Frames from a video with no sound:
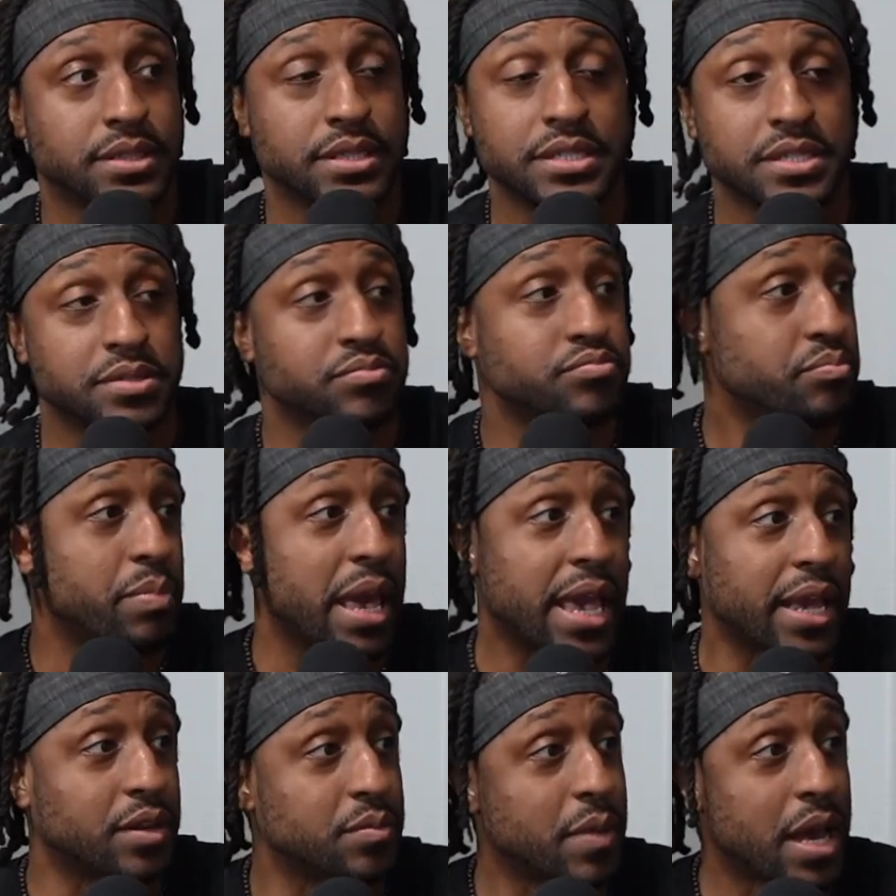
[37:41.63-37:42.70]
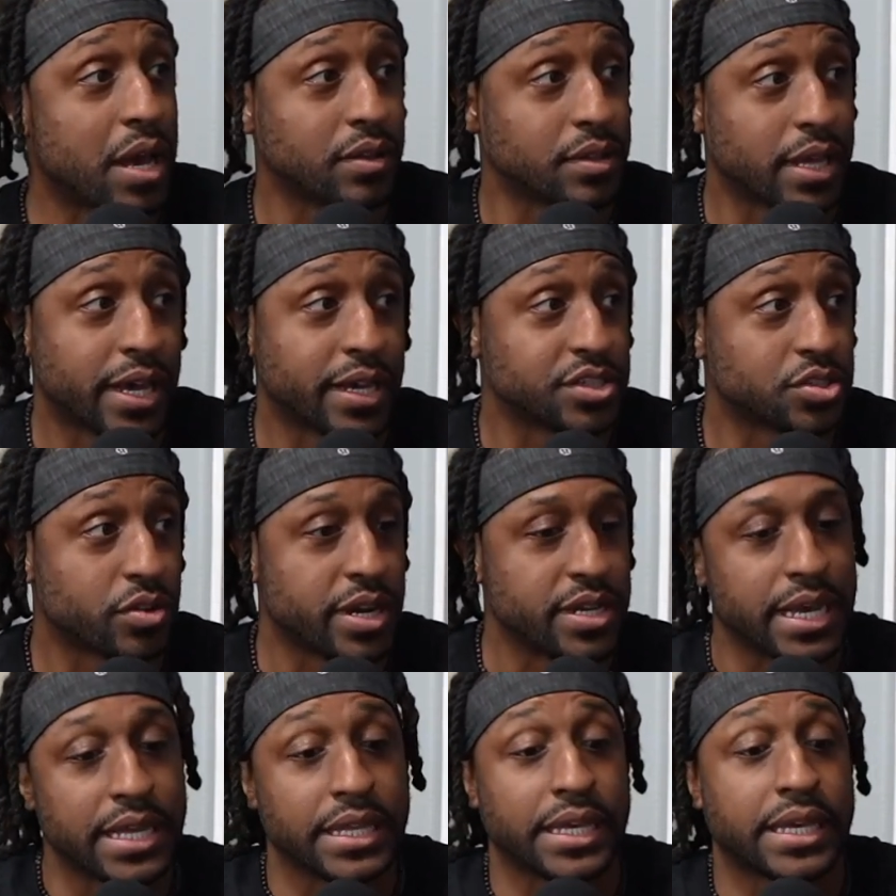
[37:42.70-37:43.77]
he's just banging them out. Like, it's crazy.
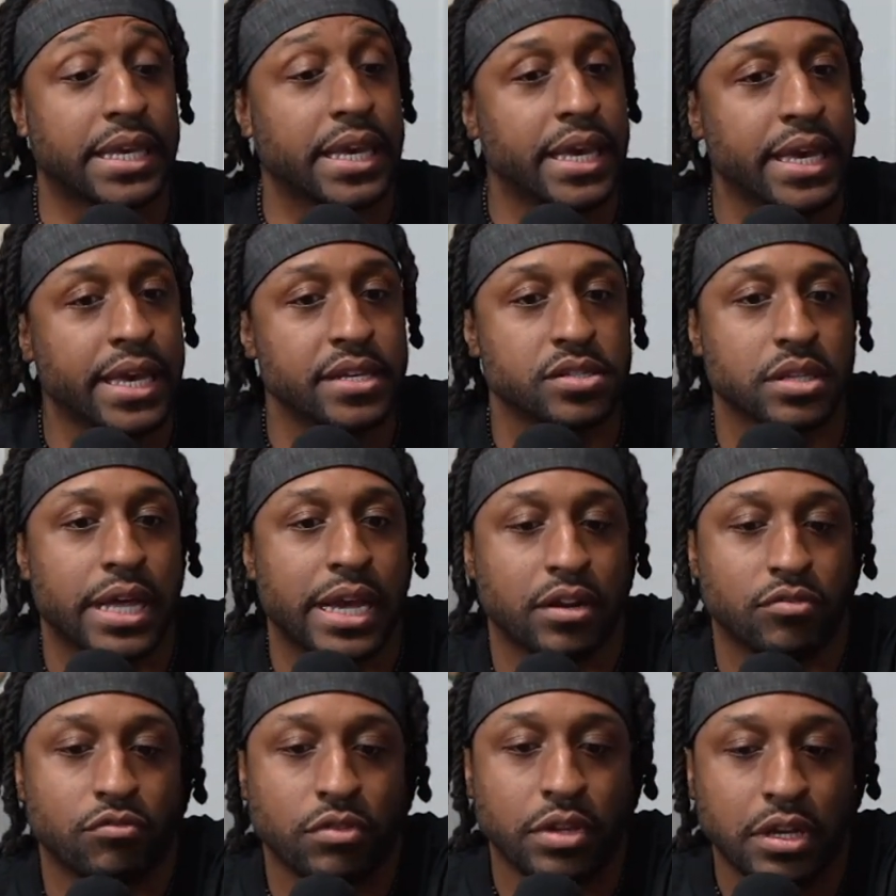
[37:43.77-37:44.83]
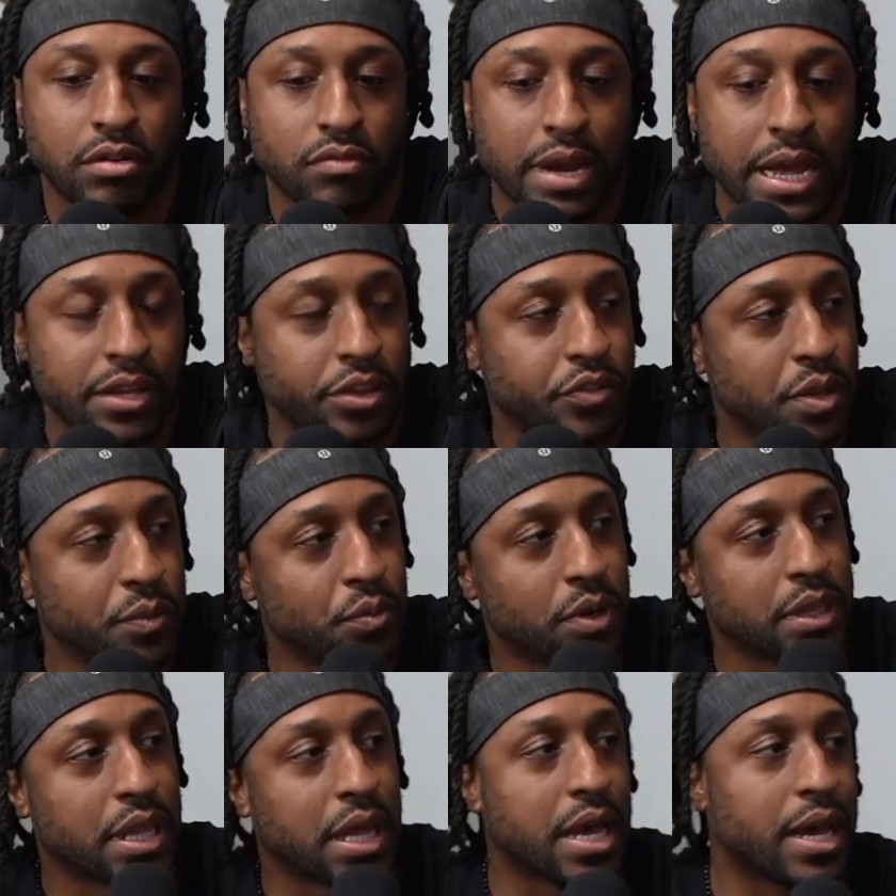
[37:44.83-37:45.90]
And the kids are like really around the 3-point
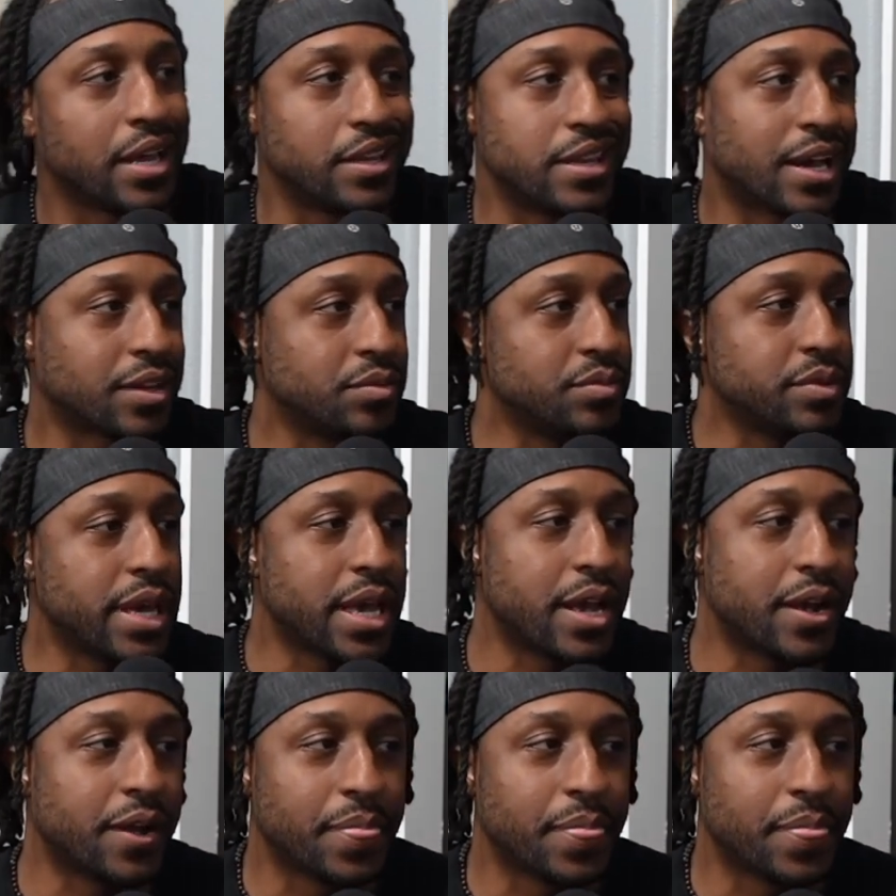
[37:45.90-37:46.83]
line, knocking them down.